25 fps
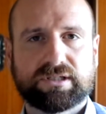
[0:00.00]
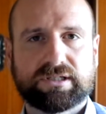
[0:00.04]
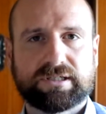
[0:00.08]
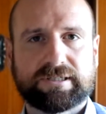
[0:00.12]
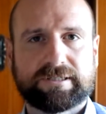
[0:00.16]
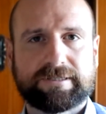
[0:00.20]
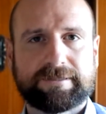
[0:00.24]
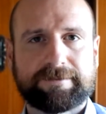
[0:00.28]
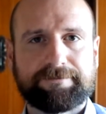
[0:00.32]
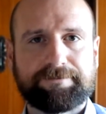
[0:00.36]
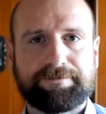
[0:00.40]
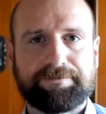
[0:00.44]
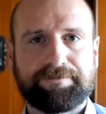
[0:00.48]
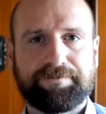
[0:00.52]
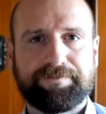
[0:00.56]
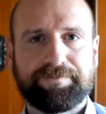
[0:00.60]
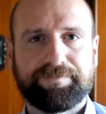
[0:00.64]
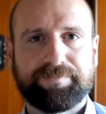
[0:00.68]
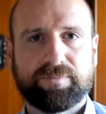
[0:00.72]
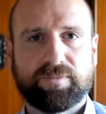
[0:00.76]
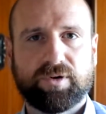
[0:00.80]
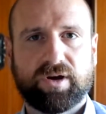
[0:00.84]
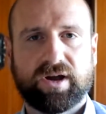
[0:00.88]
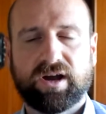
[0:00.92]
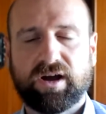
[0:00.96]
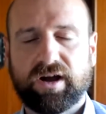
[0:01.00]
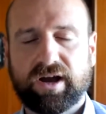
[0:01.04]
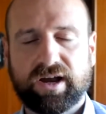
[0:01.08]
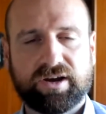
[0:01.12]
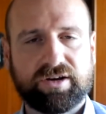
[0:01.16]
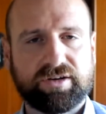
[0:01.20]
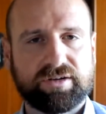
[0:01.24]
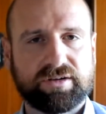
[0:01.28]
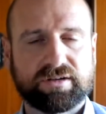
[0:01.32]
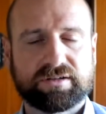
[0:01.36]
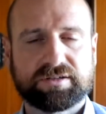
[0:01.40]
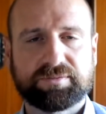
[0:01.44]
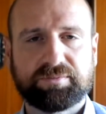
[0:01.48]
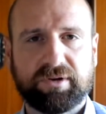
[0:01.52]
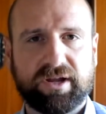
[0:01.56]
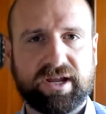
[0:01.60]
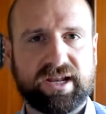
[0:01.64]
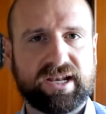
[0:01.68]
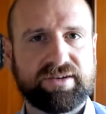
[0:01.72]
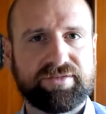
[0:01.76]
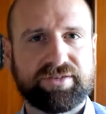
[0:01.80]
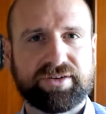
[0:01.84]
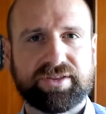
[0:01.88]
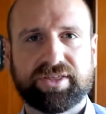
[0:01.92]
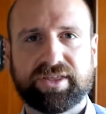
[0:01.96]
I could
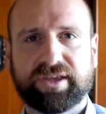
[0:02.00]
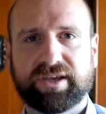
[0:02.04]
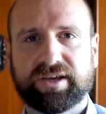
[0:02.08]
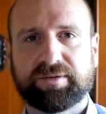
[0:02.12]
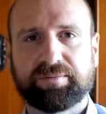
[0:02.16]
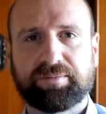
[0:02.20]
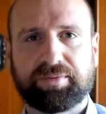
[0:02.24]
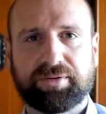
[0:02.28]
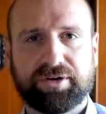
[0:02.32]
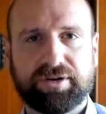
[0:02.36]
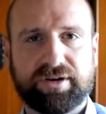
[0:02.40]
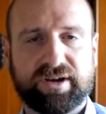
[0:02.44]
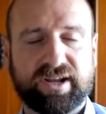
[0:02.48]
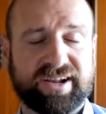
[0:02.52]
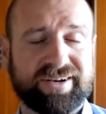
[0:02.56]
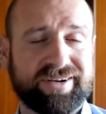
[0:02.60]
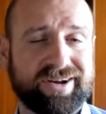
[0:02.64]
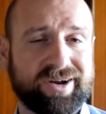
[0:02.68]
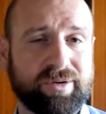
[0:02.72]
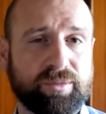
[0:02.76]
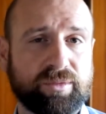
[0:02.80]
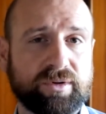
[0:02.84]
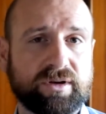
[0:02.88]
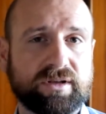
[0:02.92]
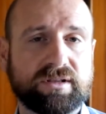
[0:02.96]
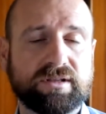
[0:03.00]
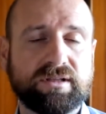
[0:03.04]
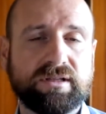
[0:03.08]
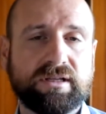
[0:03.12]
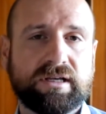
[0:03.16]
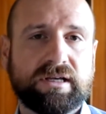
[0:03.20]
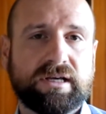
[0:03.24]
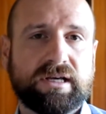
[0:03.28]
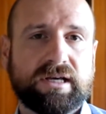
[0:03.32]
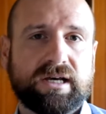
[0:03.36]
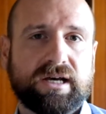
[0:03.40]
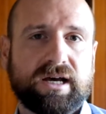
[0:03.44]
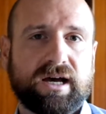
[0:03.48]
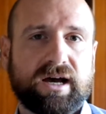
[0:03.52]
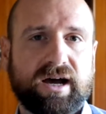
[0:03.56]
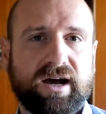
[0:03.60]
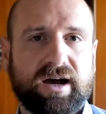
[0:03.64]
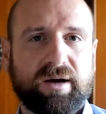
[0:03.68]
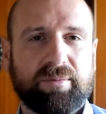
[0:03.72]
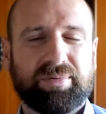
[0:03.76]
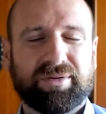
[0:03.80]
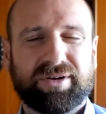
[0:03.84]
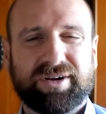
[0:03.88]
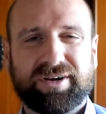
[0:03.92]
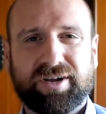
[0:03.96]
explain everything in print, and I will,
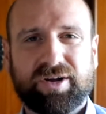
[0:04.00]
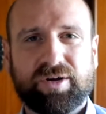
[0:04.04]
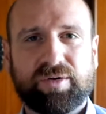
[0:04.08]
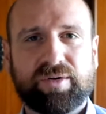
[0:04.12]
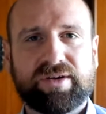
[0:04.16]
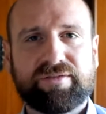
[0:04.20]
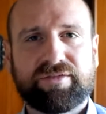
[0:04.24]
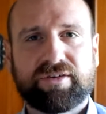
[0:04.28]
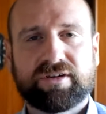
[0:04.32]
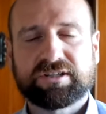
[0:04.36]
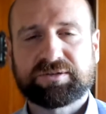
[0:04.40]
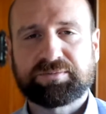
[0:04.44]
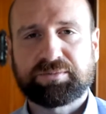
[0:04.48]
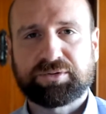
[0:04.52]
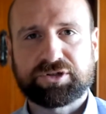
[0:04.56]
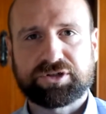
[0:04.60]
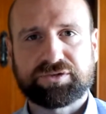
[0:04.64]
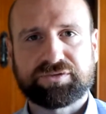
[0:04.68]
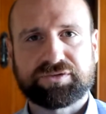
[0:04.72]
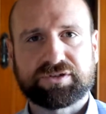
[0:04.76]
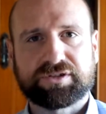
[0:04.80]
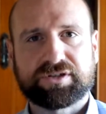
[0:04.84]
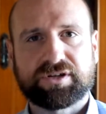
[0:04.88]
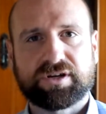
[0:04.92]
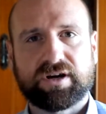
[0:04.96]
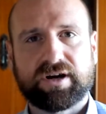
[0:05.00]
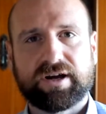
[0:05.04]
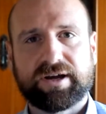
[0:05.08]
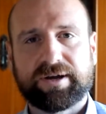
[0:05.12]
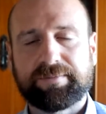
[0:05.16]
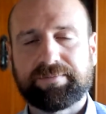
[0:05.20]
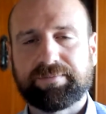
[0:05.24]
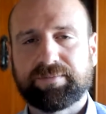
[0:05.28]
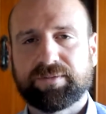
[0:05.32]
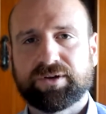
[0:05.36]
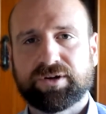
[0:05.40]
but I know everyone's pushed for time.